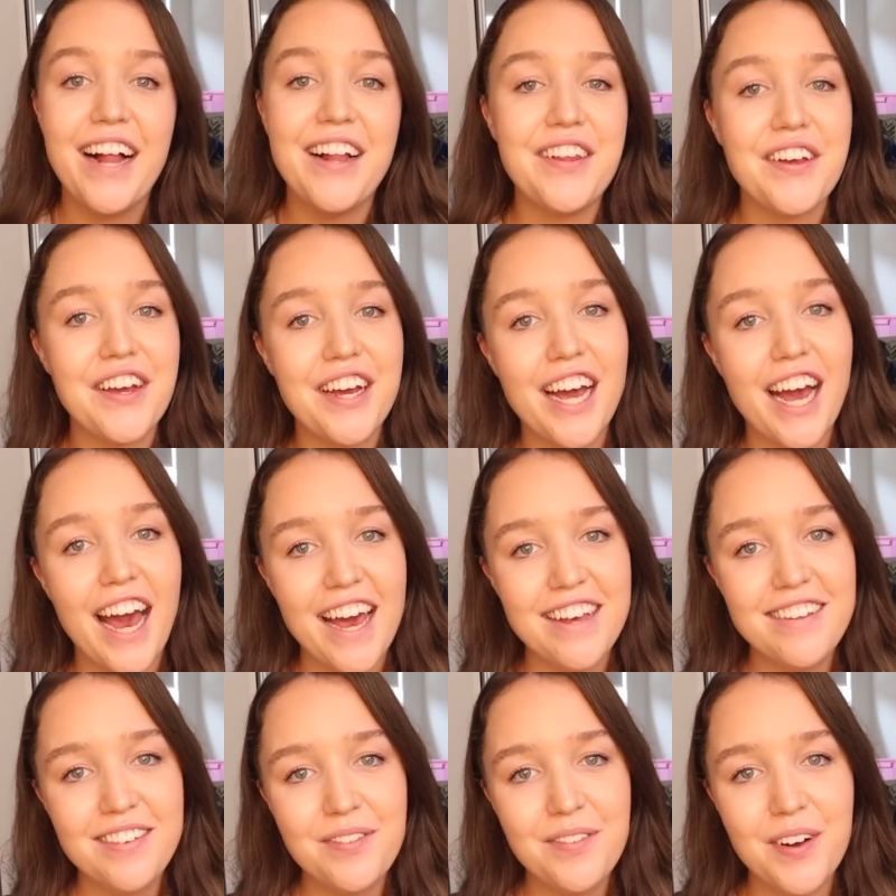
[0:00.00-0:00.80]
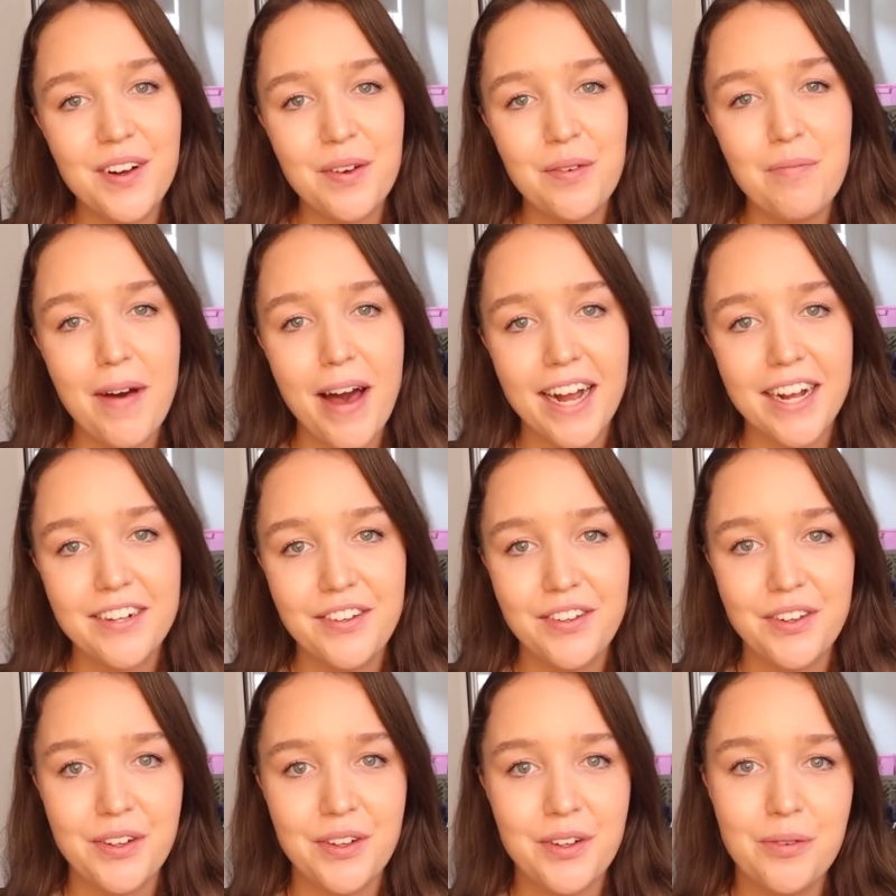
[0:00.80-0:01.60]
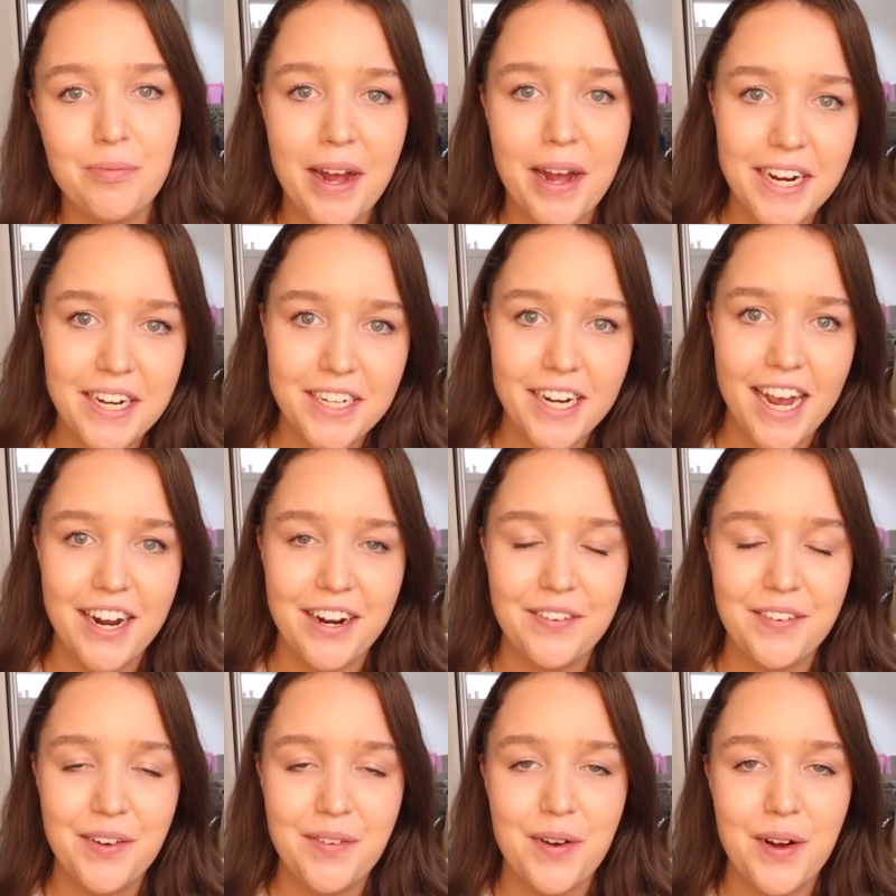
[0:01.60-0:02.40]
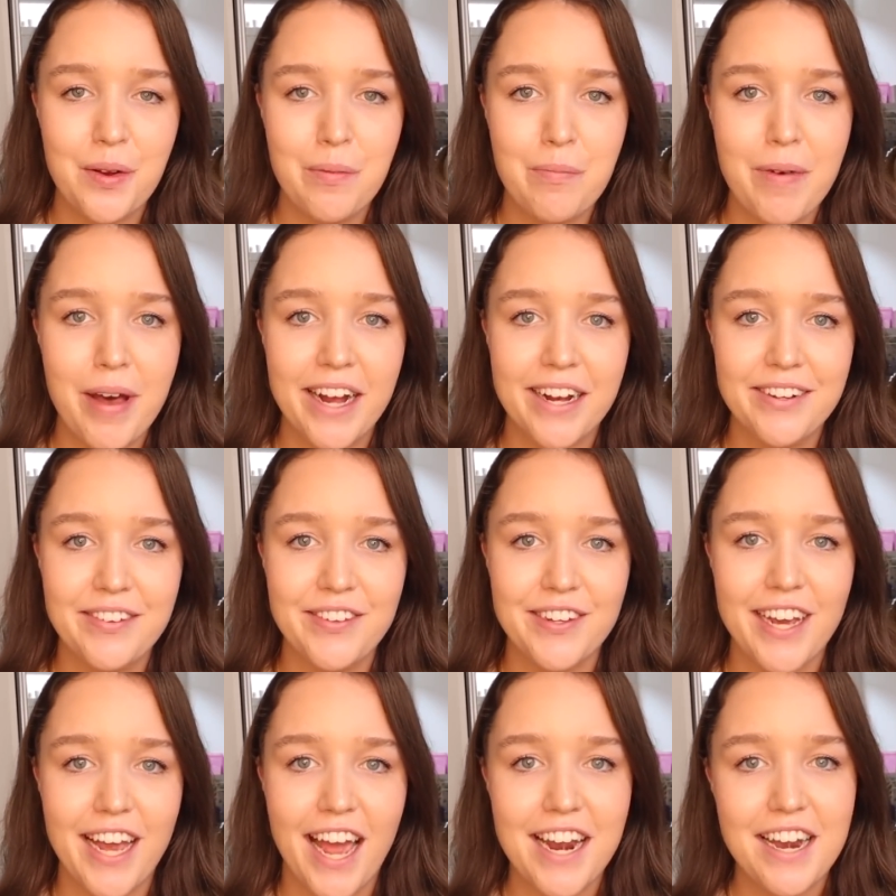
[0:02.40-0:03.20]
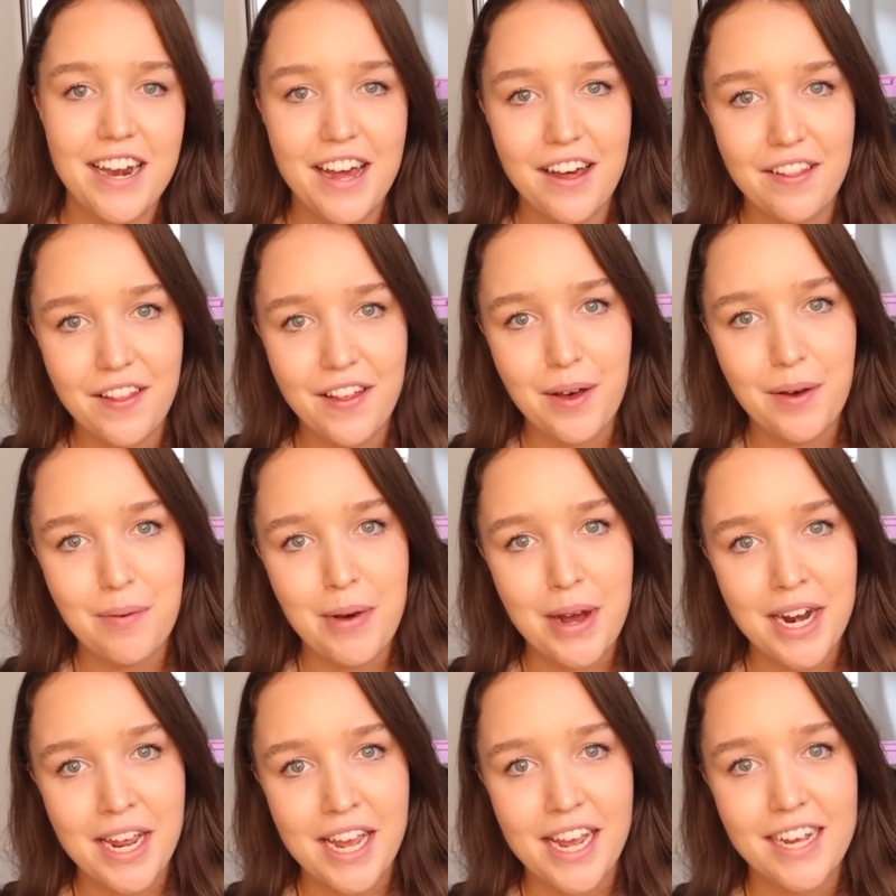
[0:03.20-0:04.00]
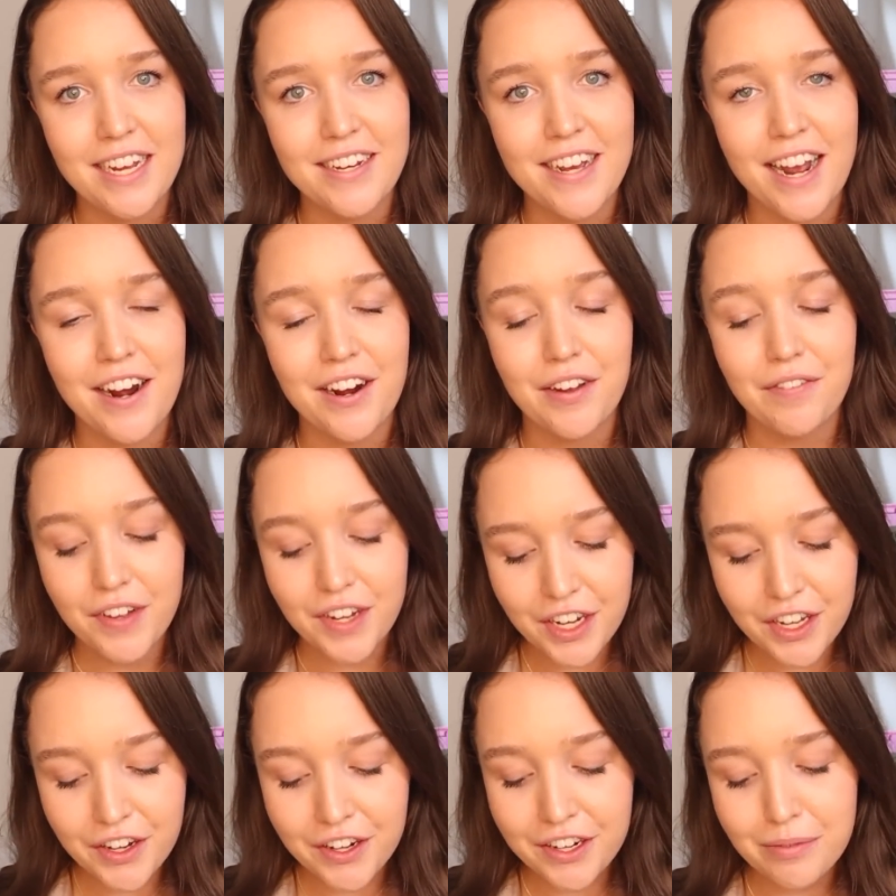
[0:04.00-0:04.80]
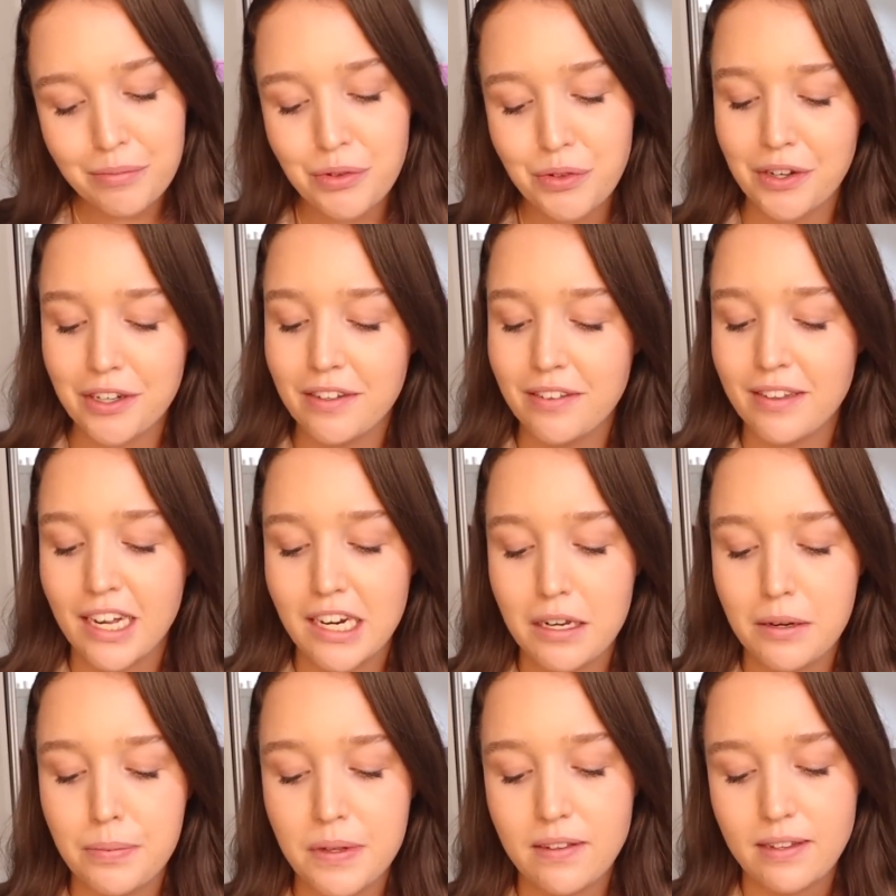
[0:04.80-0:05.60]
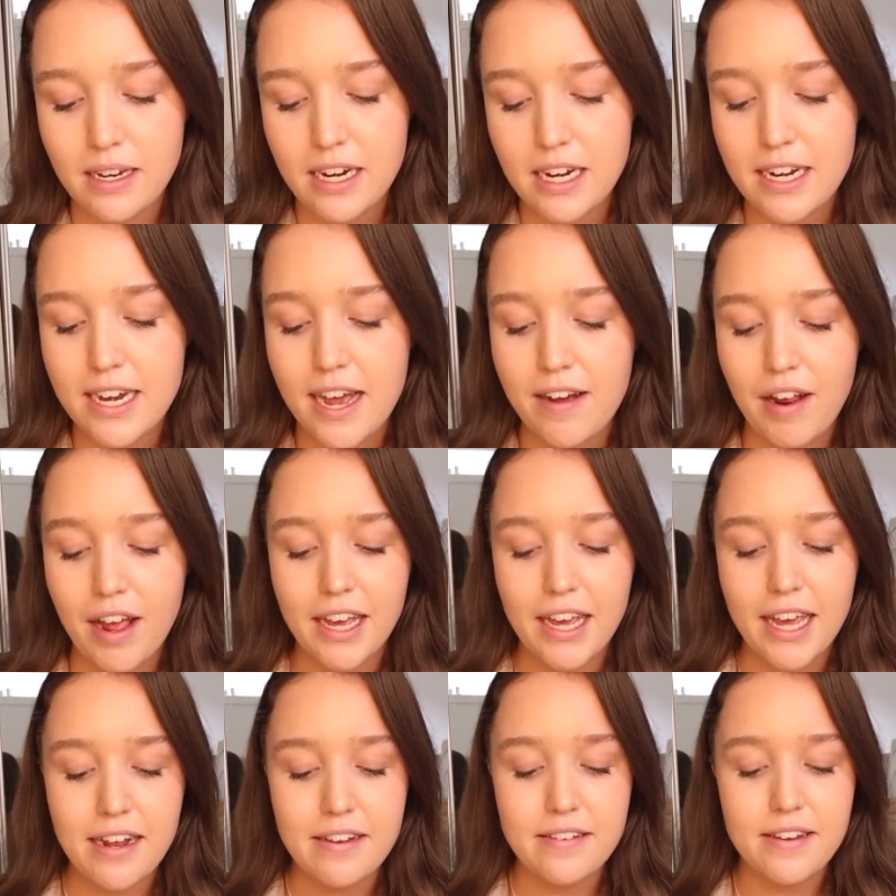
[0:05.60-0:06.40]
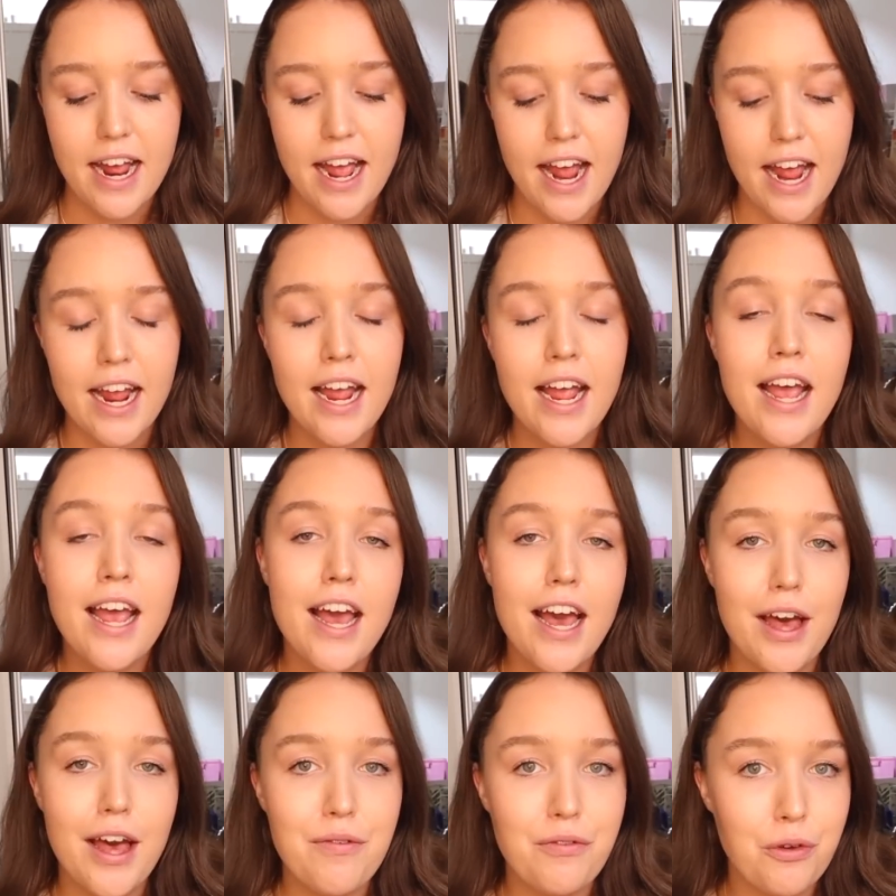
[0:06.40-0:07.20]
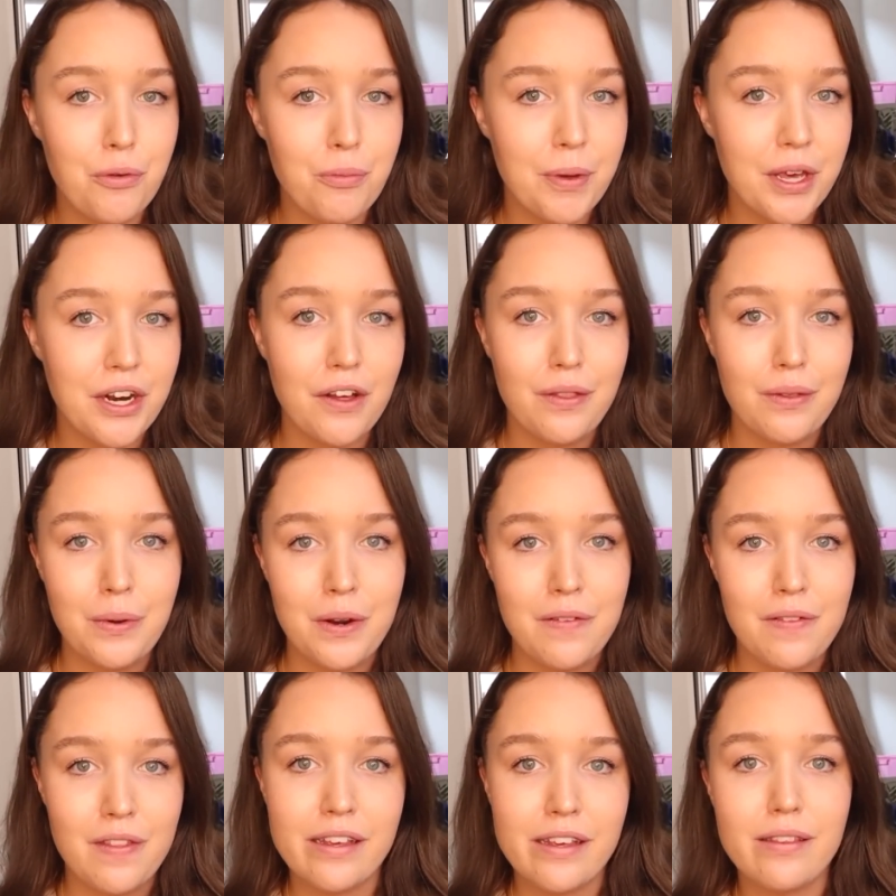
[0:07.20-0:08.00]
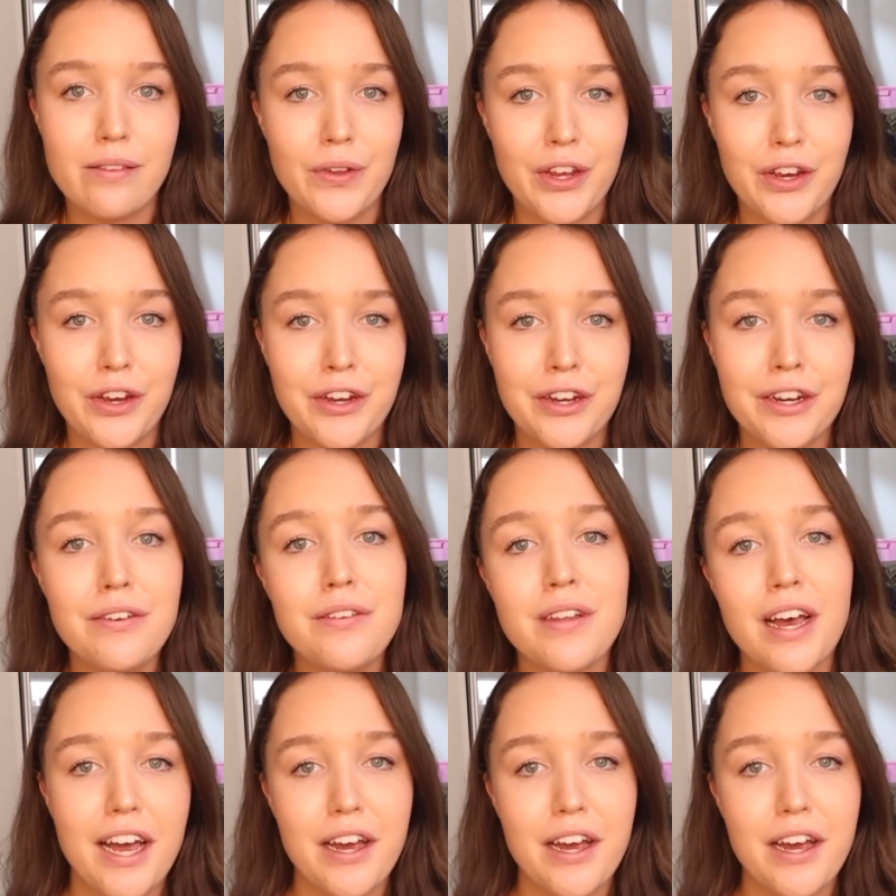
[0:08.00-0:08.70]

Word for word: Hello guys and welcome back to my channel and welcome back to another money diary video. I'm so excited to be sitting down again today and filming another one of these videos.